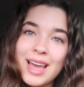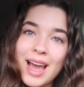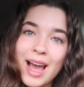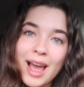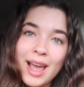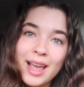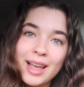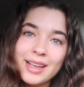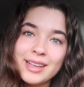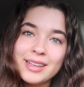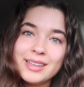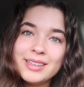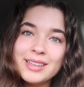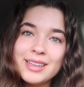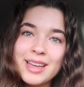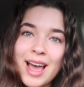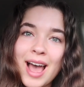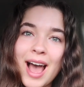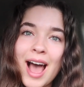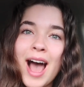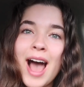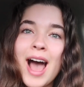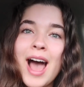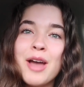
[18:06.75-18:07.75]
I
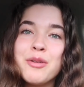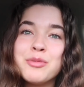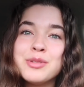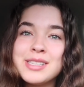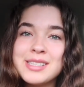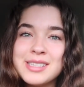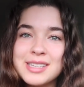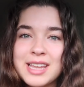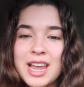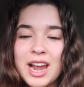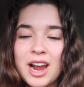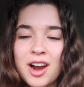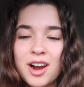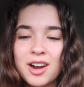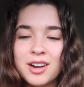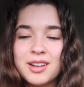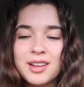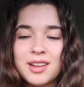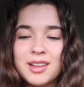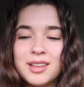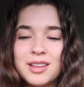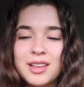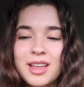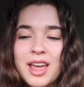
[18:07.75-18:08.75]
was
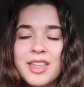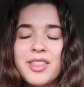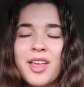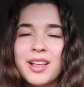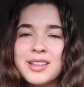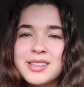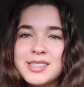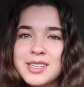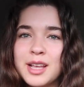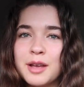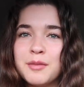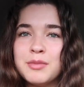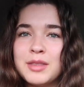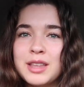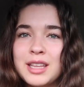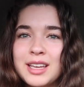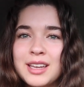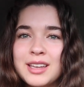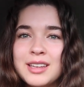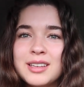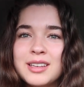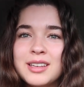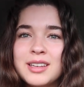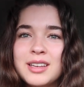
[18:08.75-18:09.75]
scared, and that's
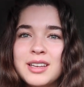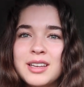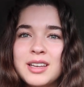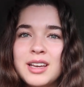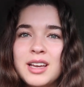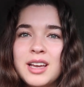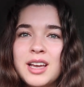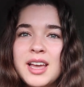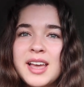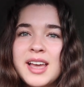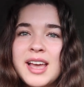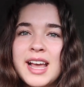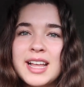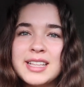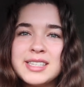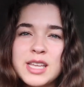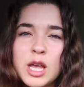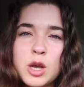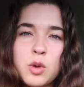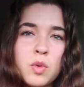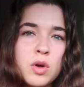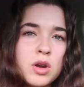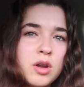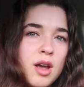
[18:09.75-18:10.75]
something. It's
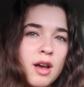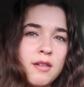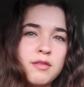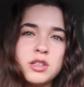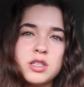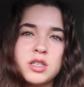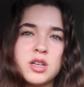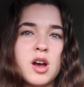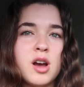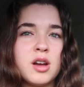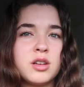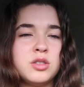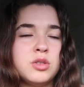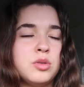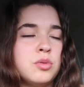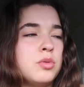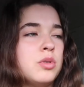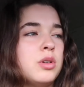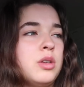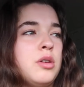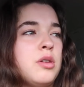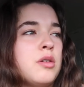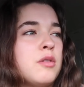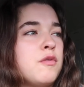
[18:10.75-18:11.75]
like when you haven't talked to a
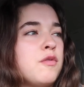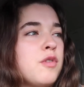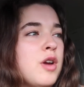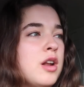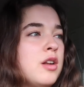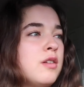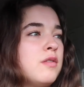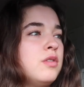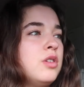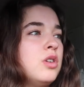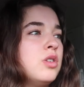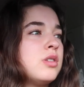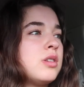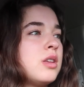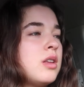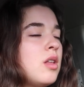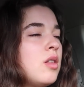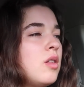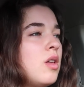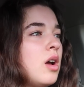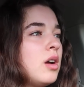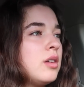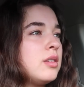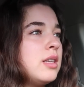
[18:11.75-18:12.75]
really good friend of yours in
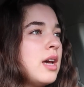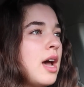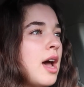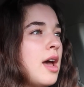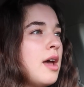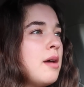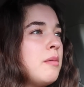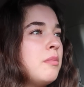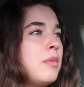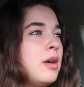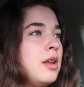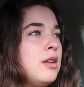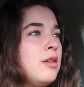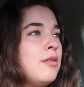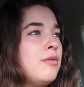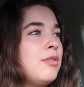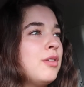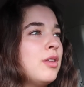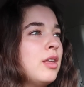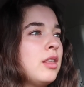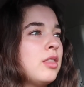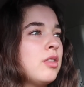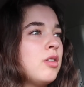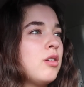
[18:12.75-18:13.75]
a long time and you
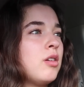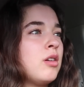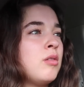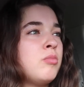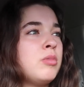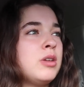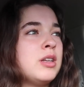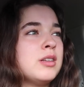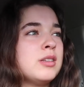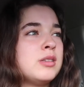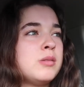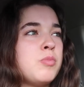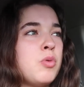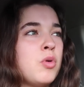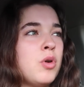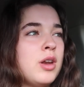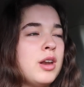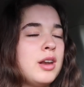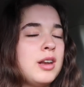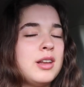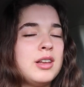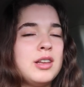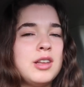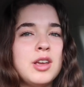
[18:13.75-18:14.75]
feel like they're gonna be
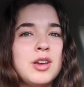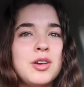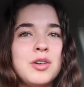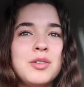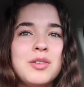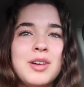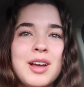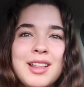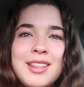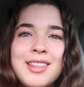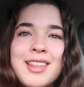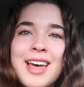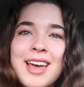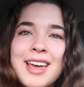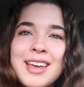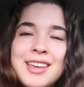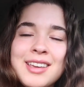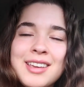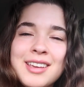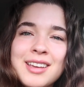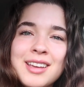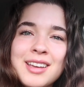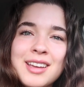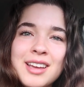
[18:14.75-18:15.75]
disappointed in you and,
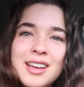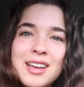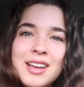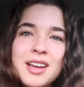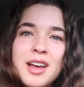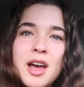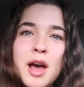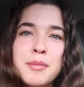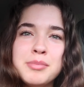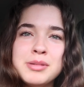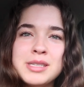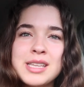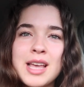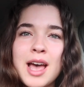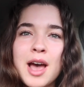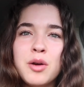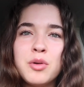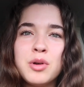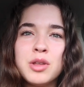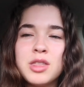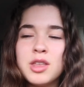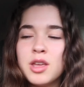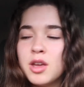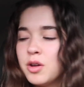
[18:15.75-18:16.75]
like,
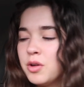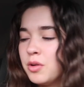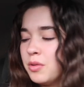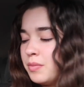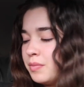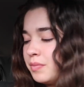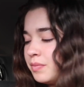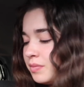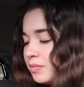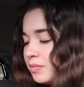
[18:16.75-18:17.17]
upset with you.